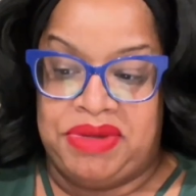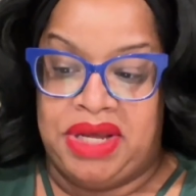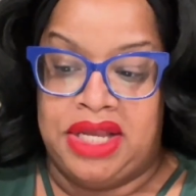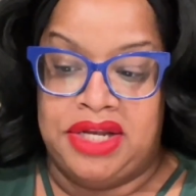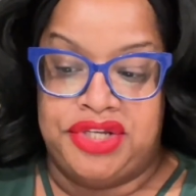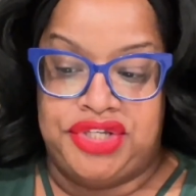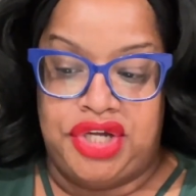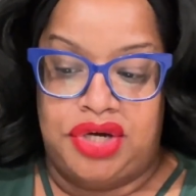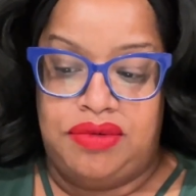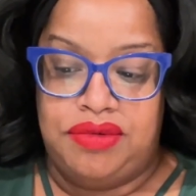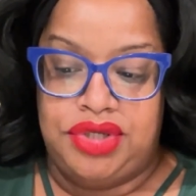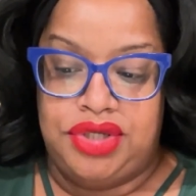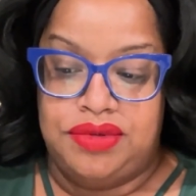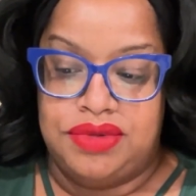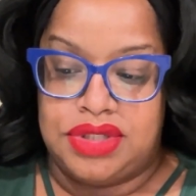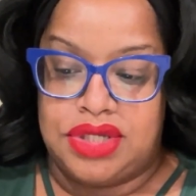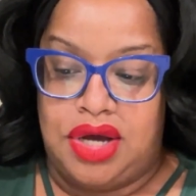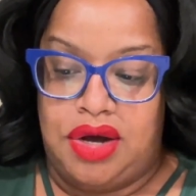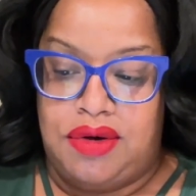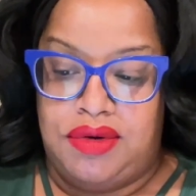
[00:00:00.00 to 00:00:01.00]
And don't use
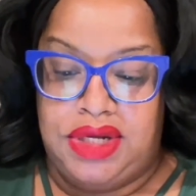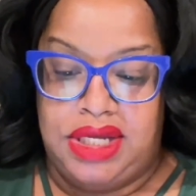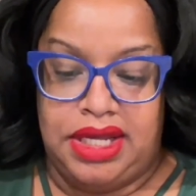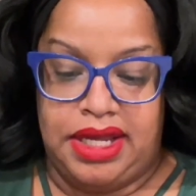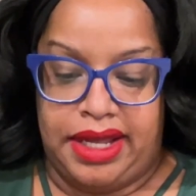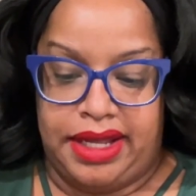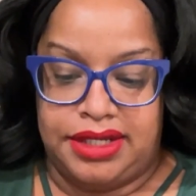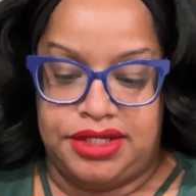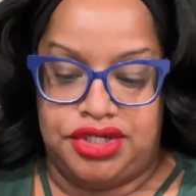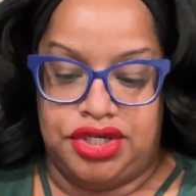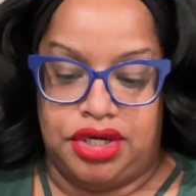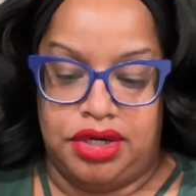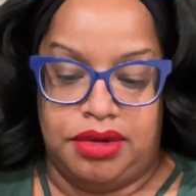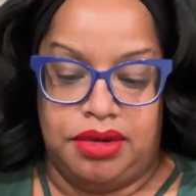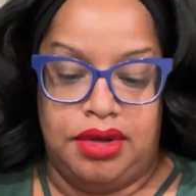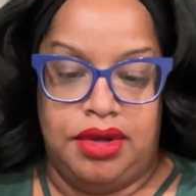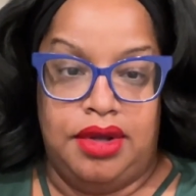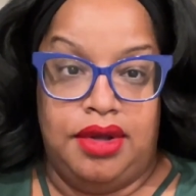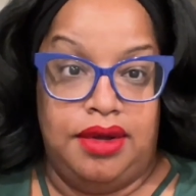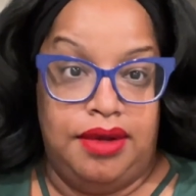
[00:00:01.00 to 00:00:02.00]
Cody as your
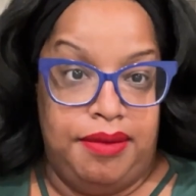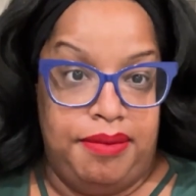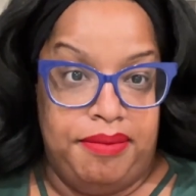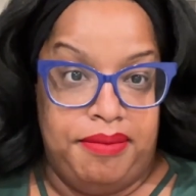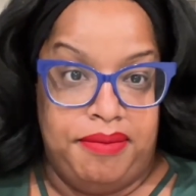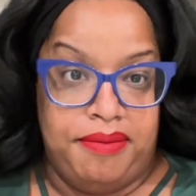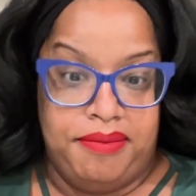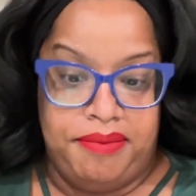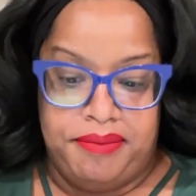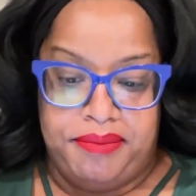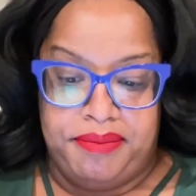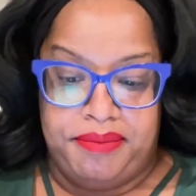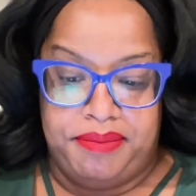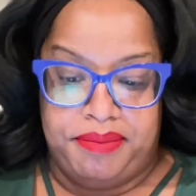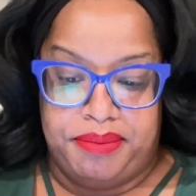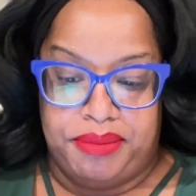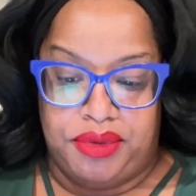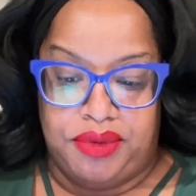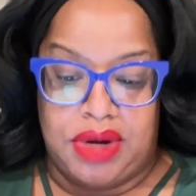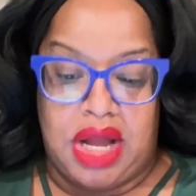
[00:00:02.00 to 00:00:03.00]

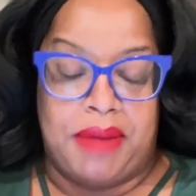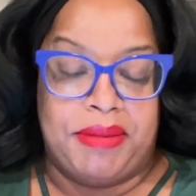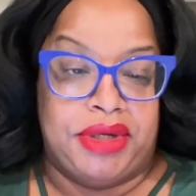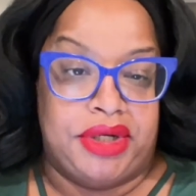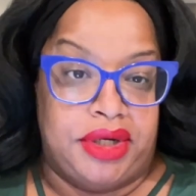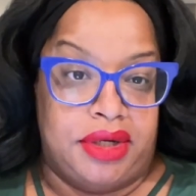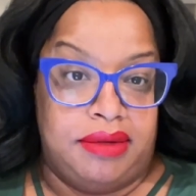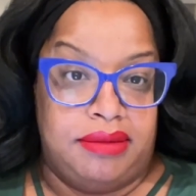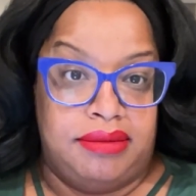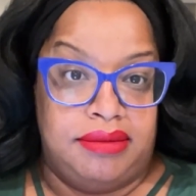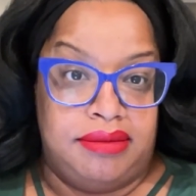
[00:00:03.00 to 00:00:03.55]
barometer.